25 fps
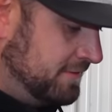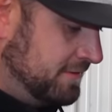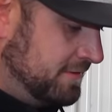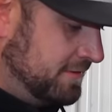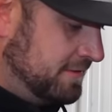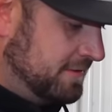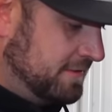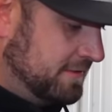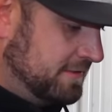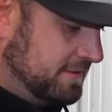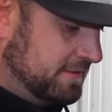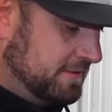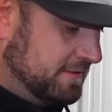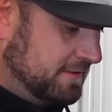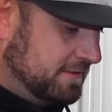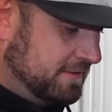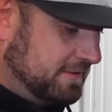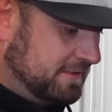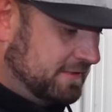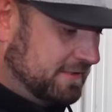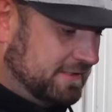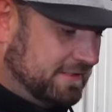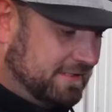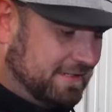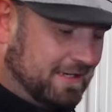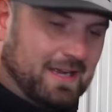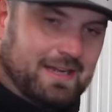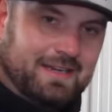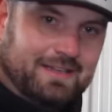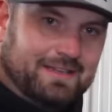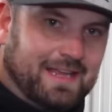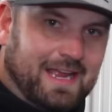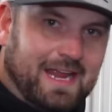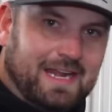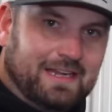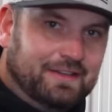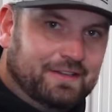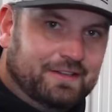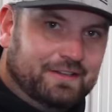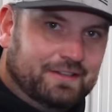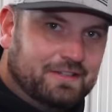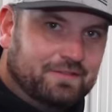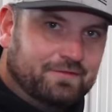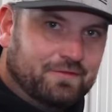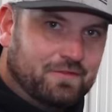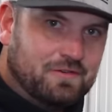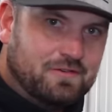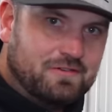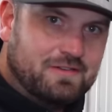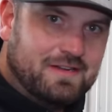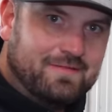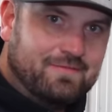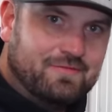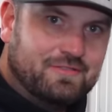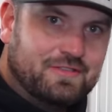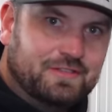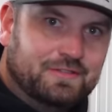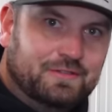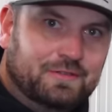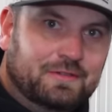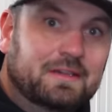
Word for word: You're silly. It's got a catalytic converter and everything,